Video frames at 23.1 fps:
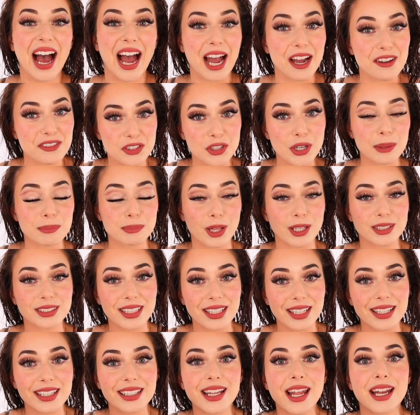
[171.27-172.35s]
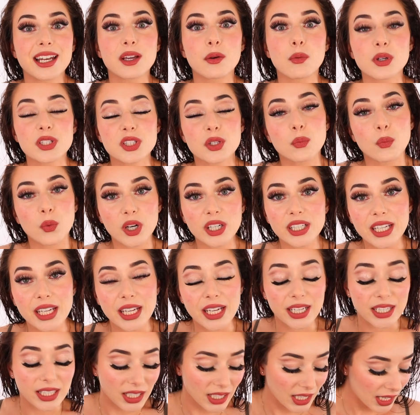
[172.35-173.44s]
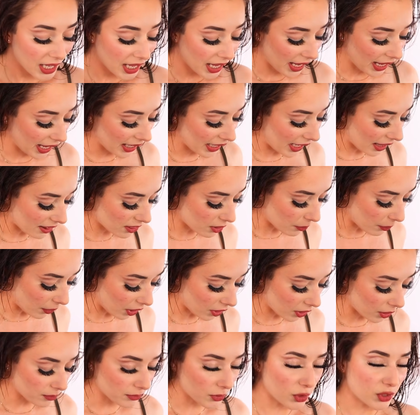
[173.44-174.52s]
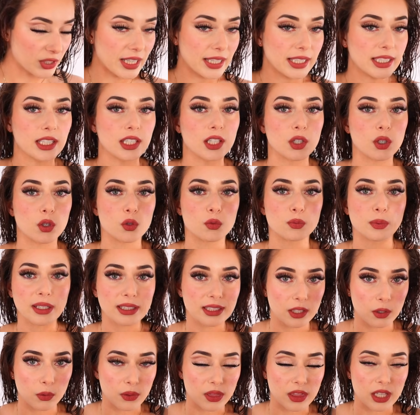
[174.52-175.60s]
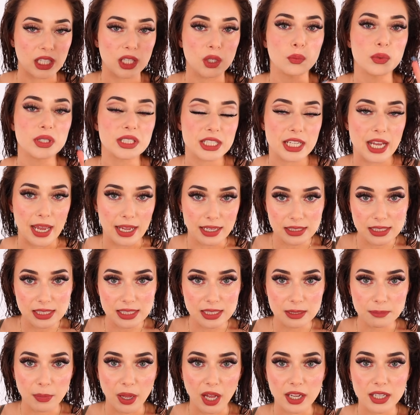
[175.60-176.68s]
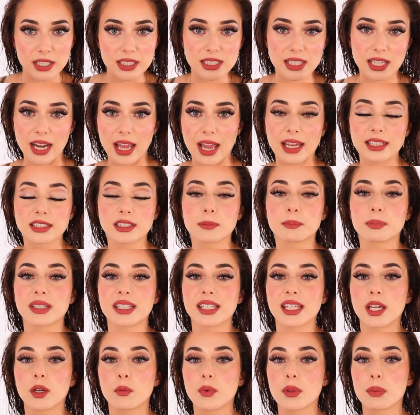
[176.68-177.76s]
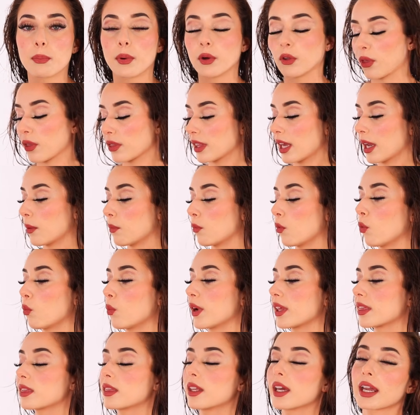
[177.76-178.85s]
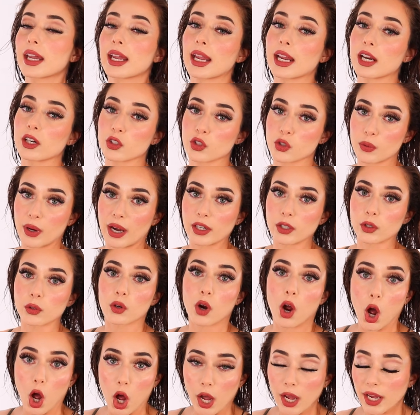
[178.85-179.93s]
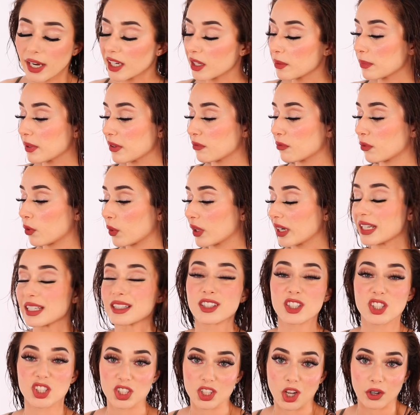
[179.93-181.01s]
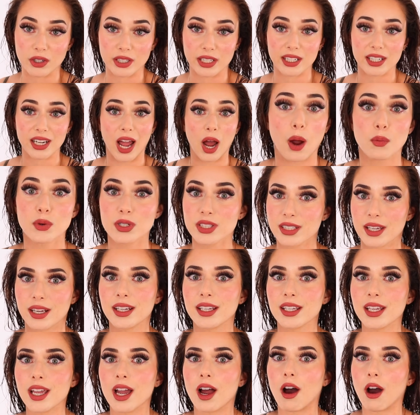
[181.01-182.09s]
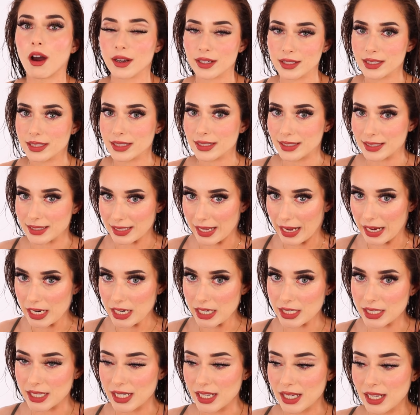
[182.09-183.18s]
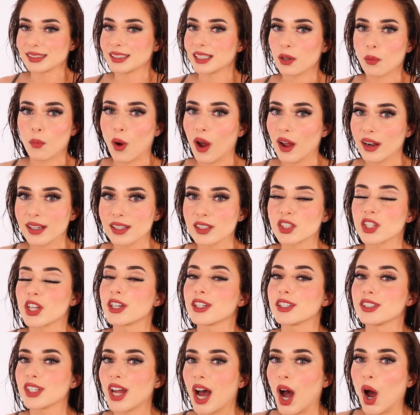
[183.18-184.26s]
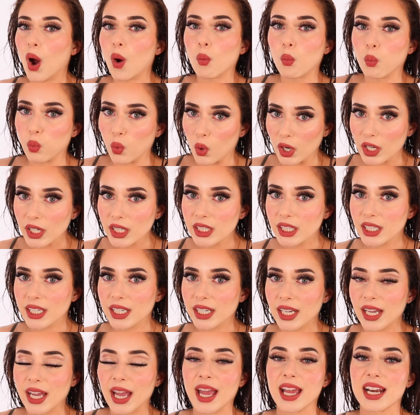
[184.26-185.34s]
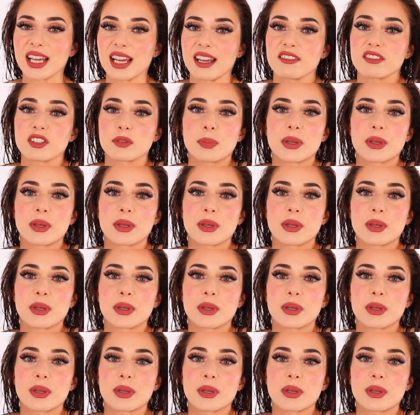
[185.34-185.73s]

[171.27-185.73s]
after I plugged it in and it wasn't working. And at the bottom, there's like a red little thingy with test buttons and I had to play with both of them with the air dryer on before it started. I was getting honestly scared. I didn't want it to not work. And I have